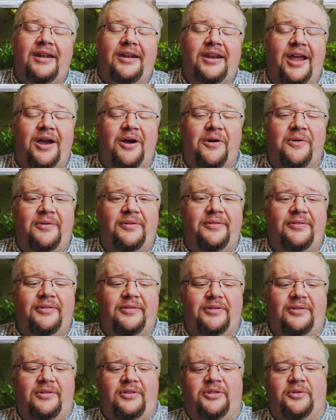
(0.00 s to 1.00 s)
Now,
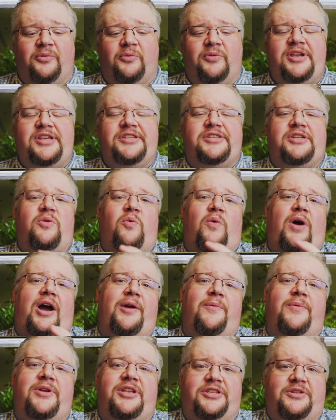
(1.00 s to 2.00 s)
the reason
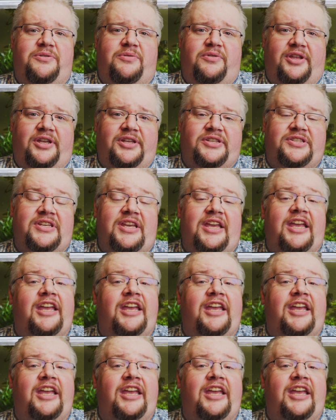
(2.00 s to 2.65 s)
why we do this,